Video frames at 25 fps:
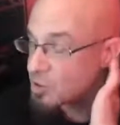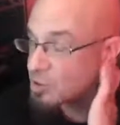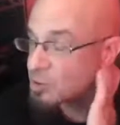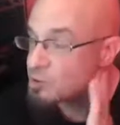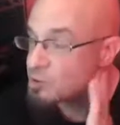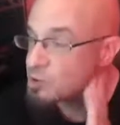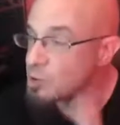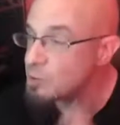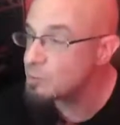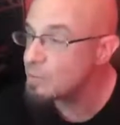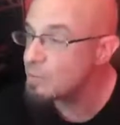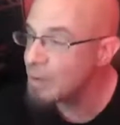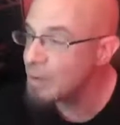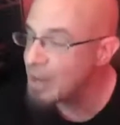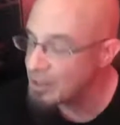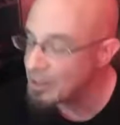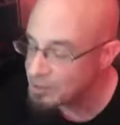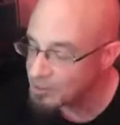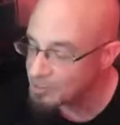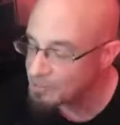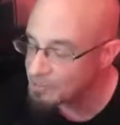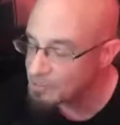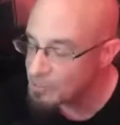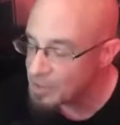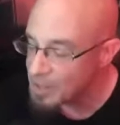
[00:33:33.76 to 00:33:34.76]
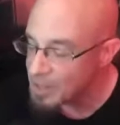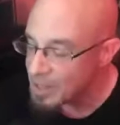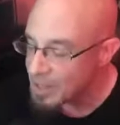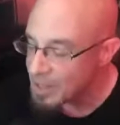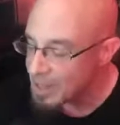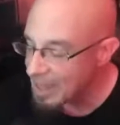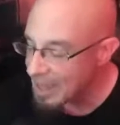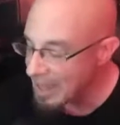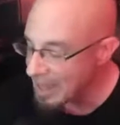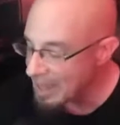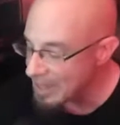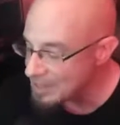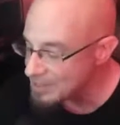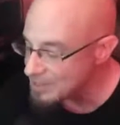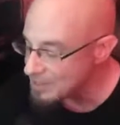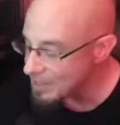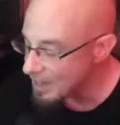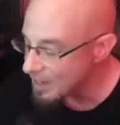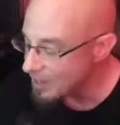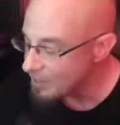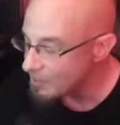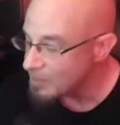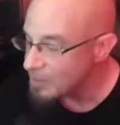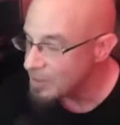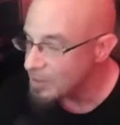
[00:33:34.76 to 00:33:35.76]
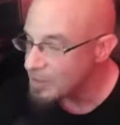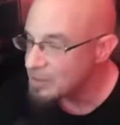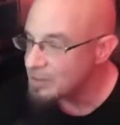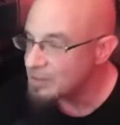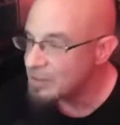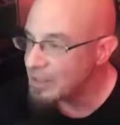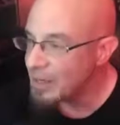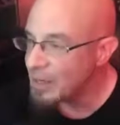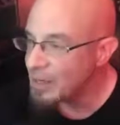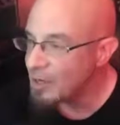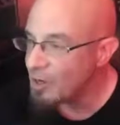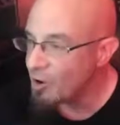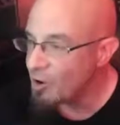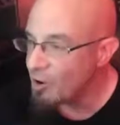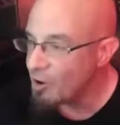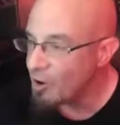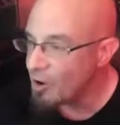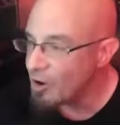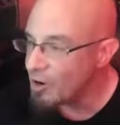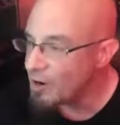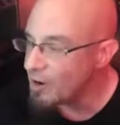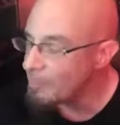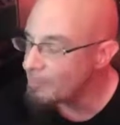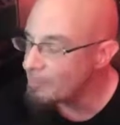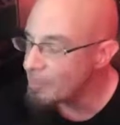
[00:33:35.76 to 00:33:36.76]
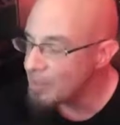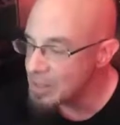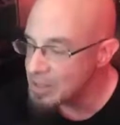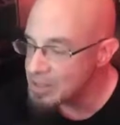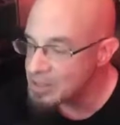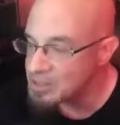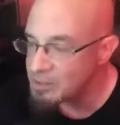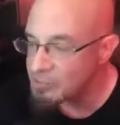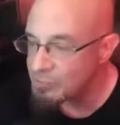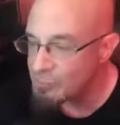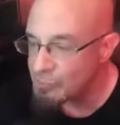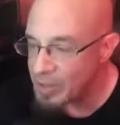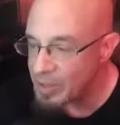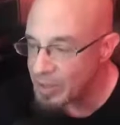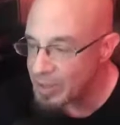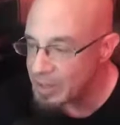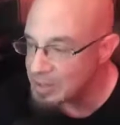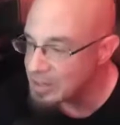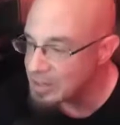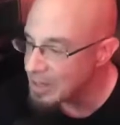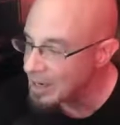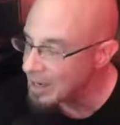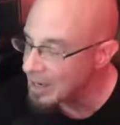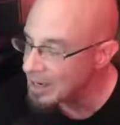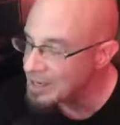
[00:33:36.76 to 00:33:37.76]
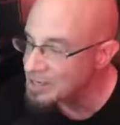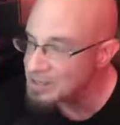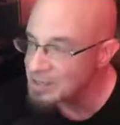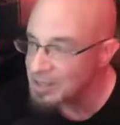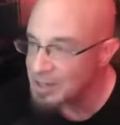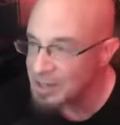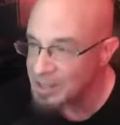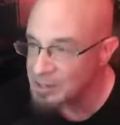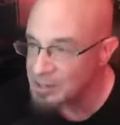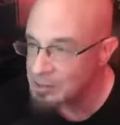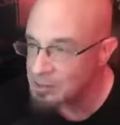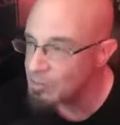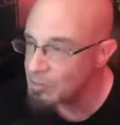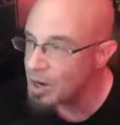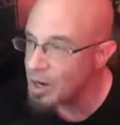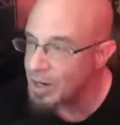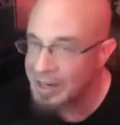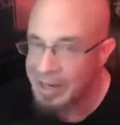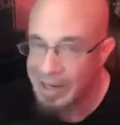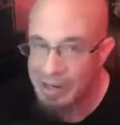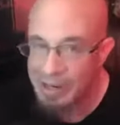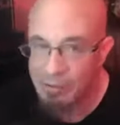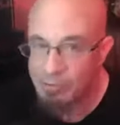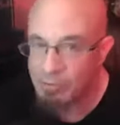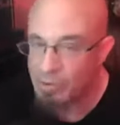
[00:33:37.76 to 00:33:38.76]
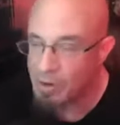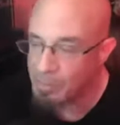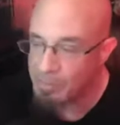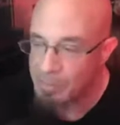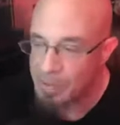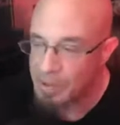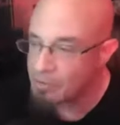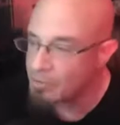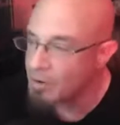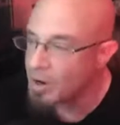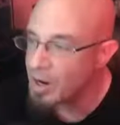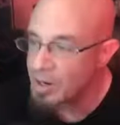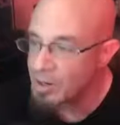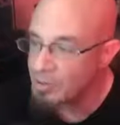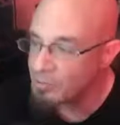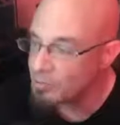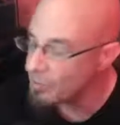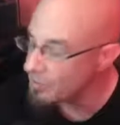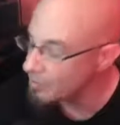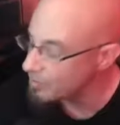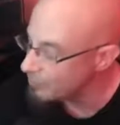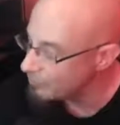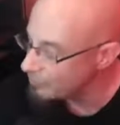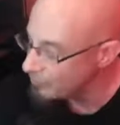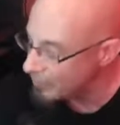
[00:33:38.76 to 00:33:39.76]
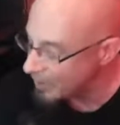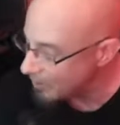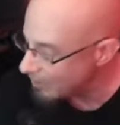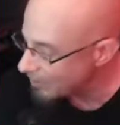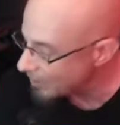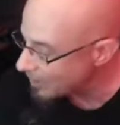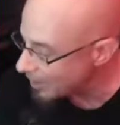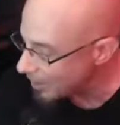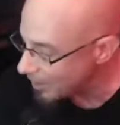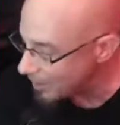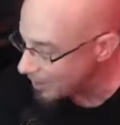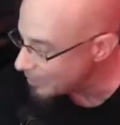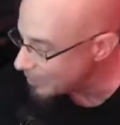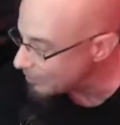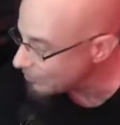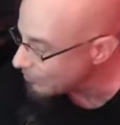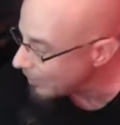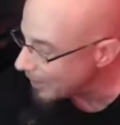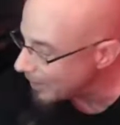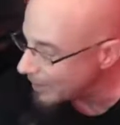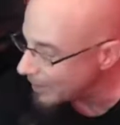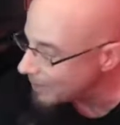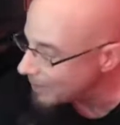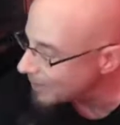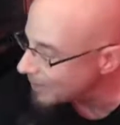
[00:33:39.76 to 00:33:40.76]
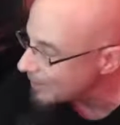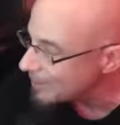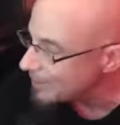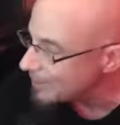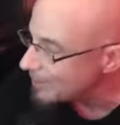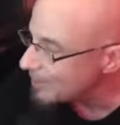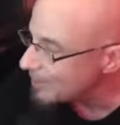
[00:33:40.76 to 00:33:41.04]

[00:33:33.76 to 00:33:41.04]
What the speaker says: on YouTube about them, and they are a bunch of fun guys that like to play rock and roll. They're very kind of like.